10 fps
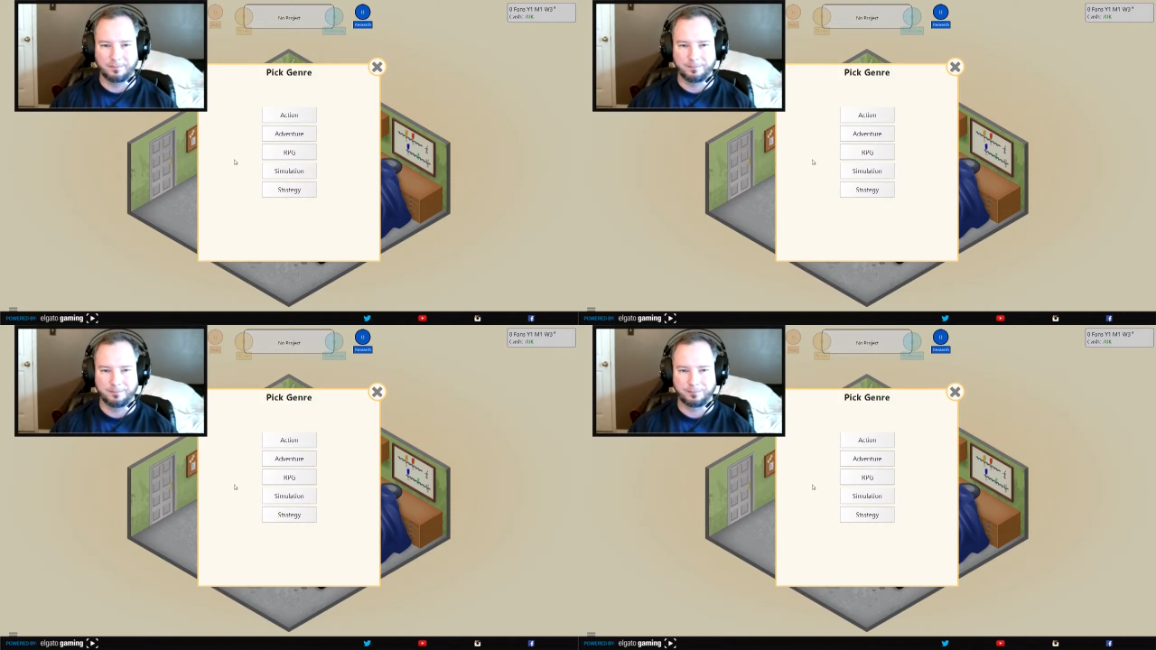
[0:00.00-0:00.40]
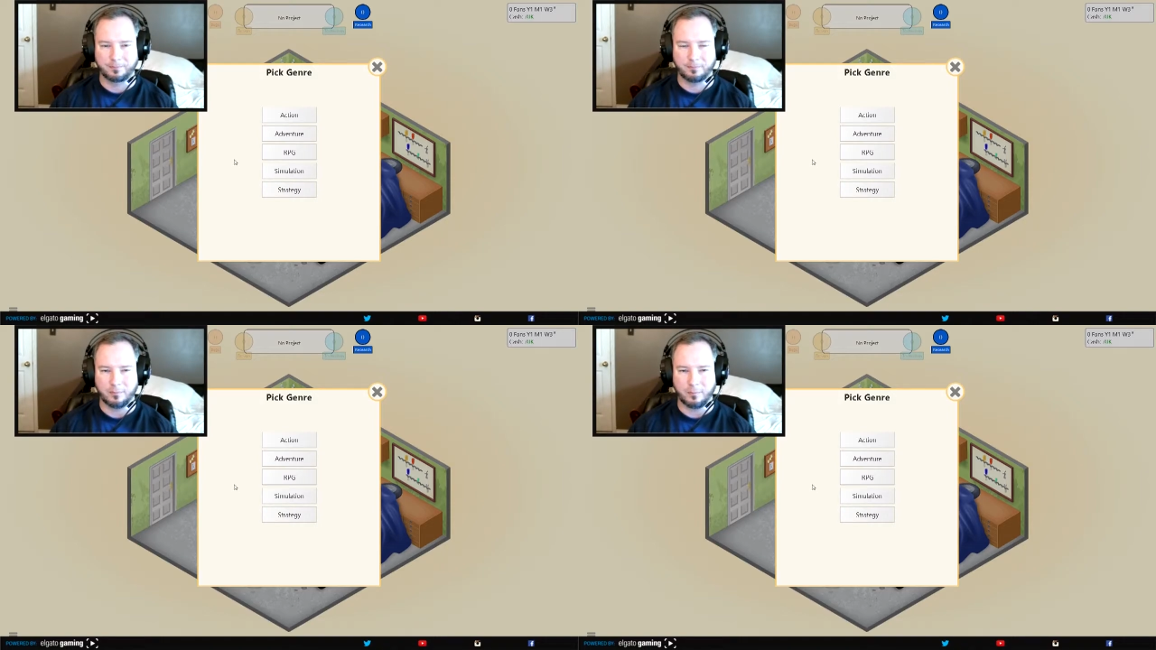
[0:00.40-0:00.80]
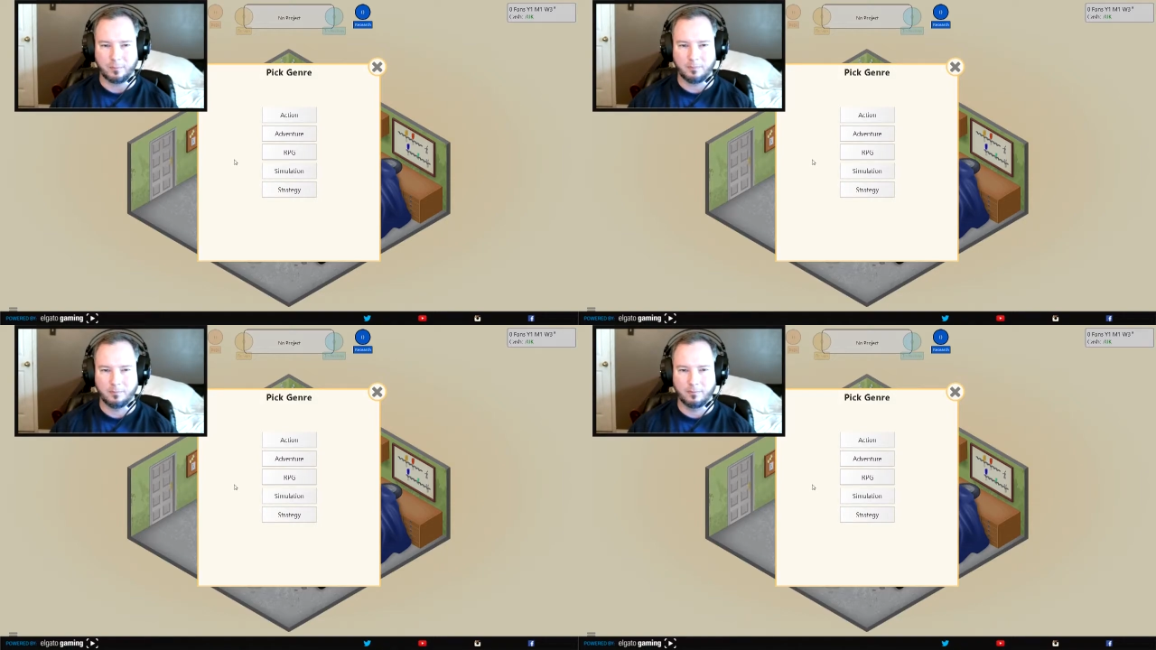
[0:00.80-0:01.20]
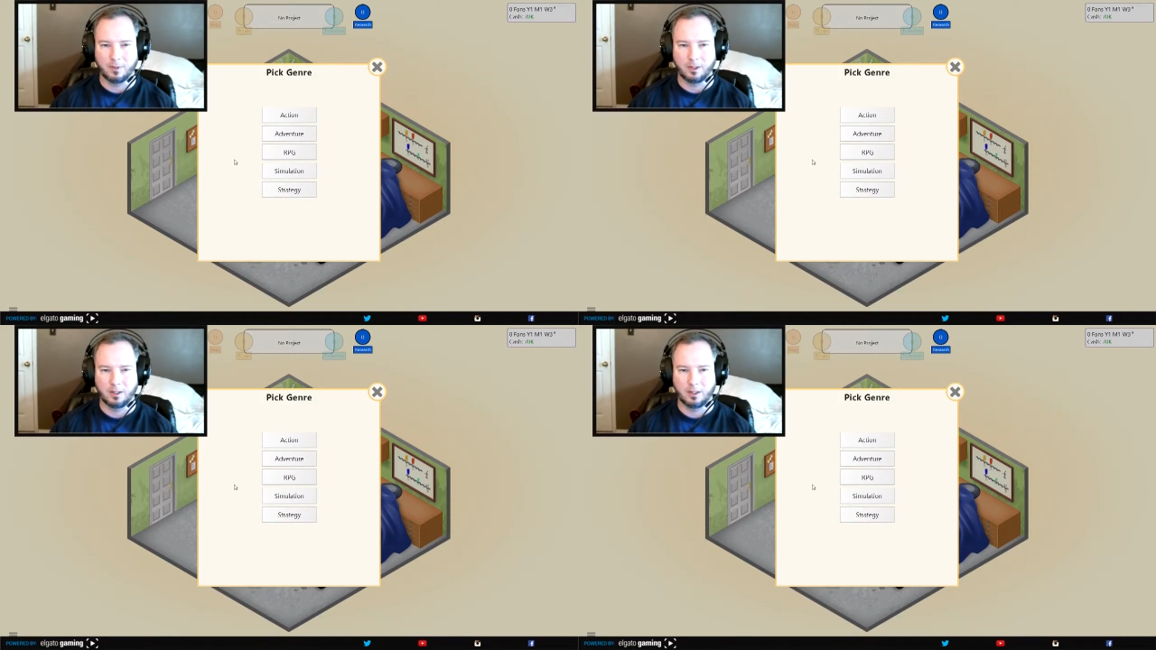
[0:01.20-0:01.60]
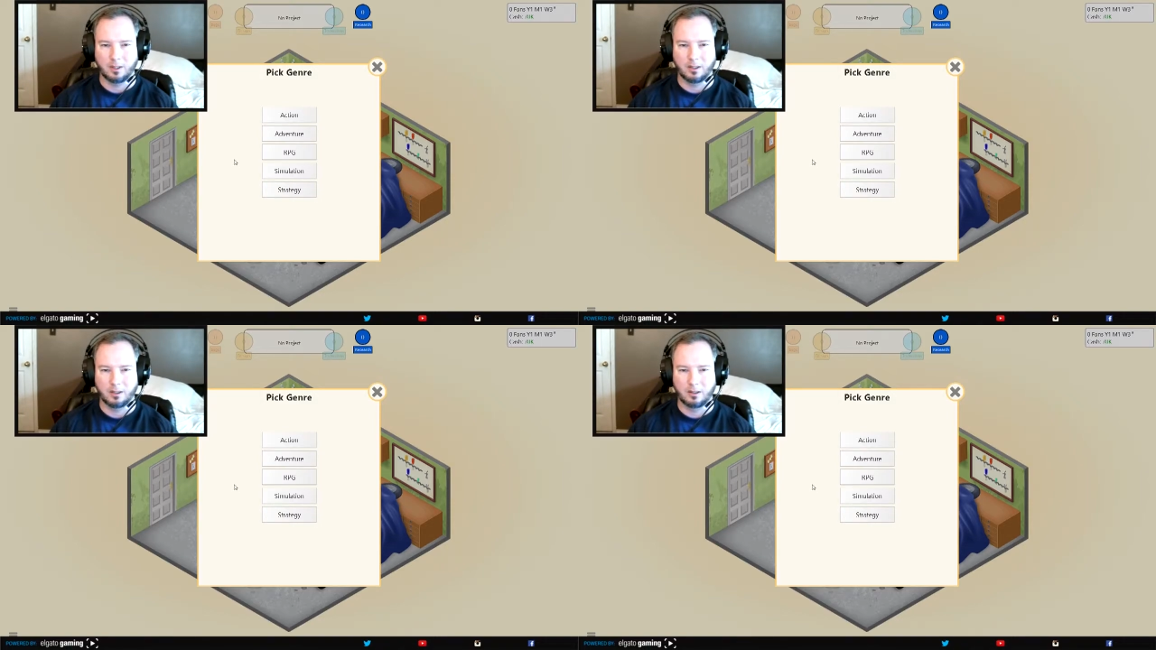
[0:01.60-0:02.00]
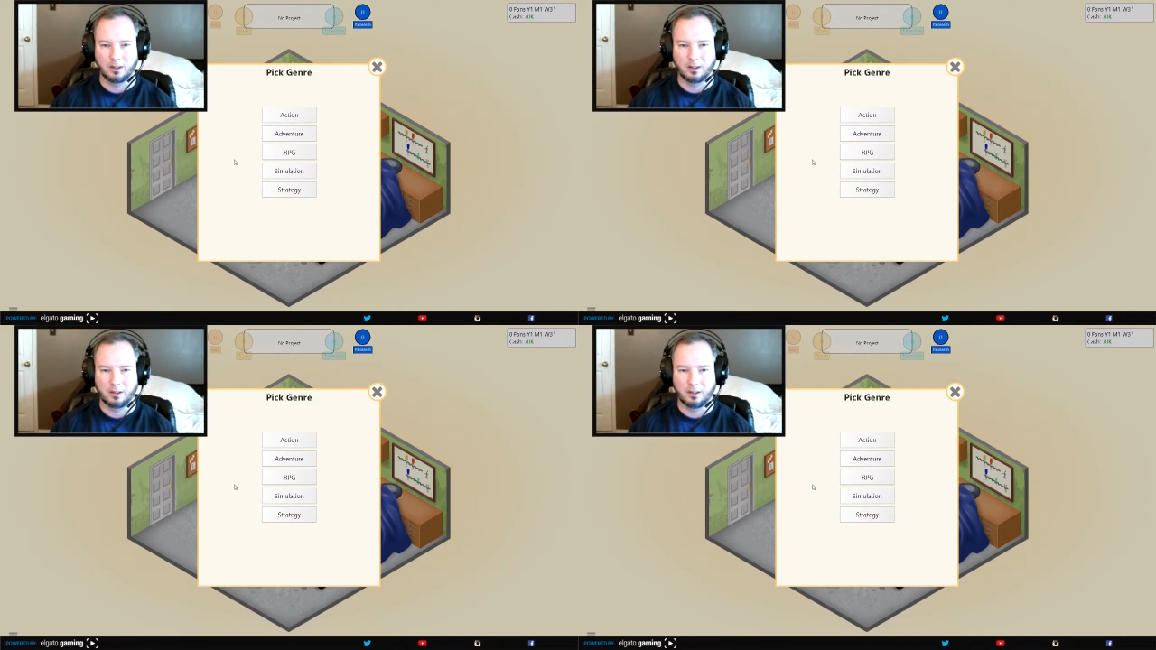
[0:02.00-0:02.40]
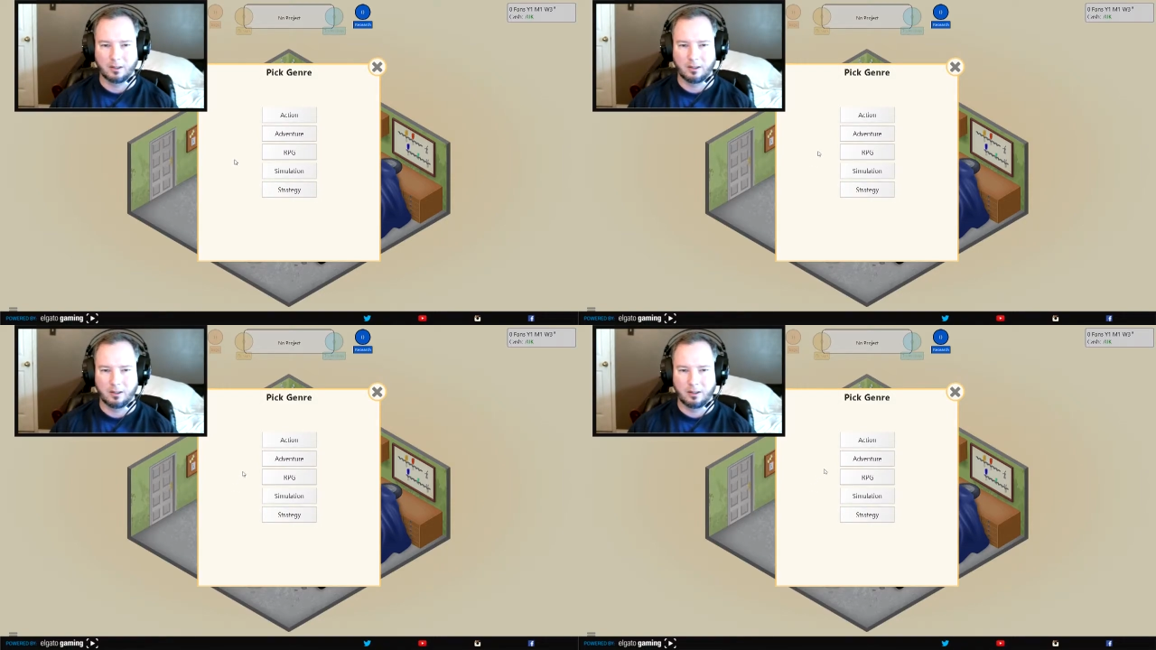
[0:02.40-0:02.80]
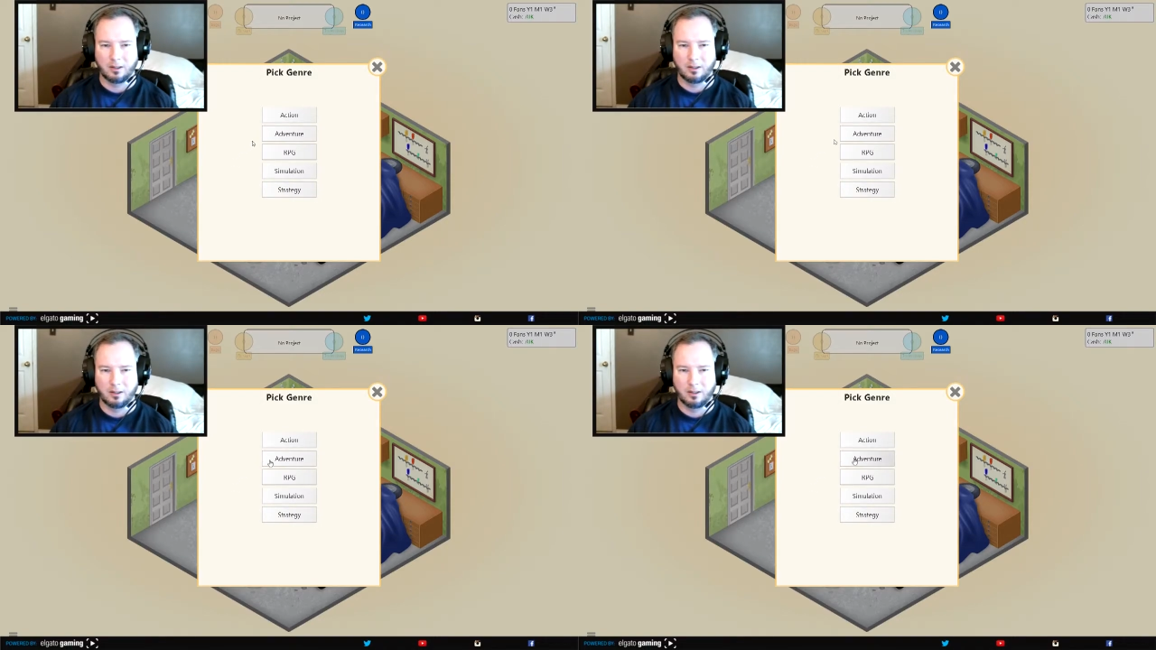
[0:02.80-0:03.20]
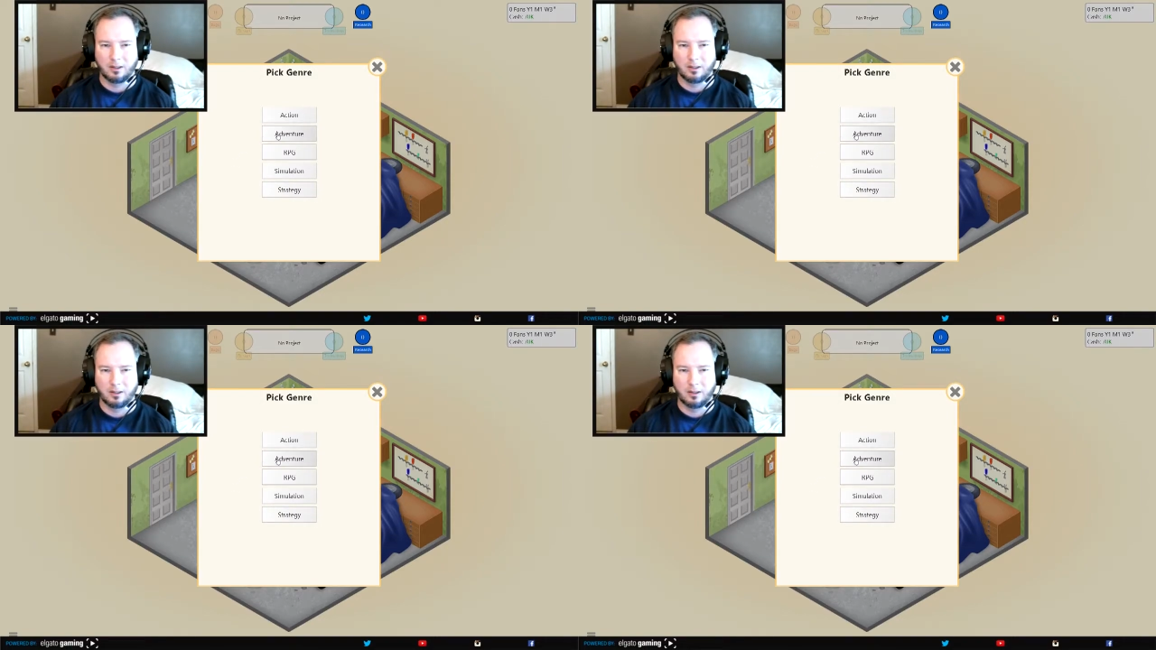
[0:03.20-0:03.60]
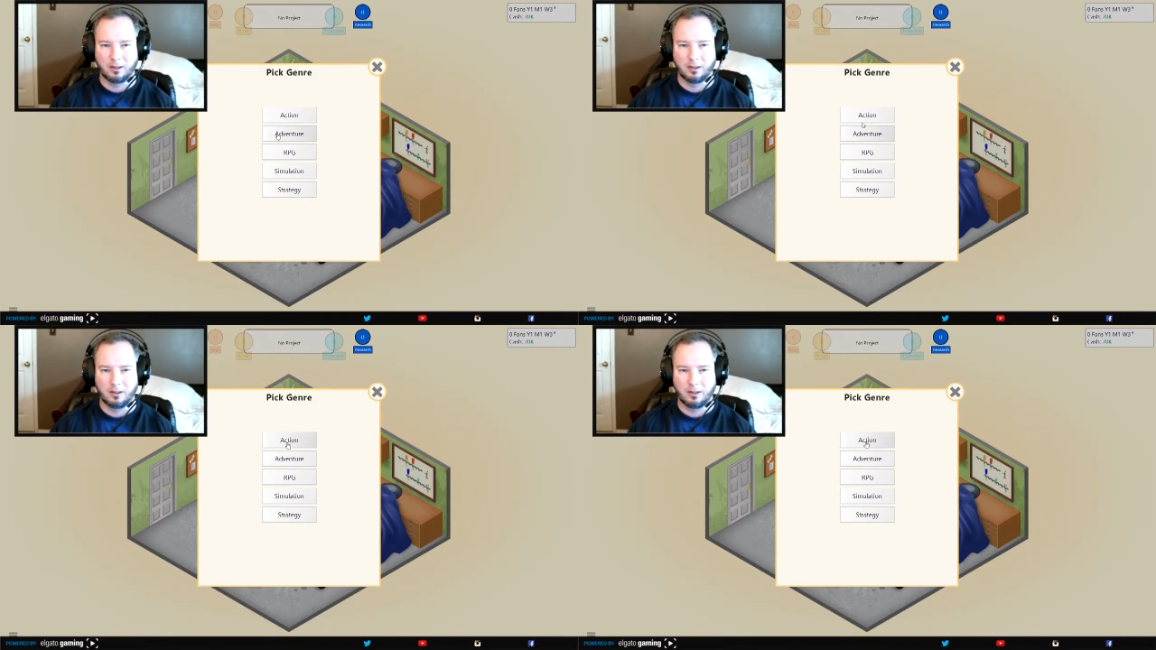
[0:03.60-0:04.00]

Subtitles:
(no one is talking)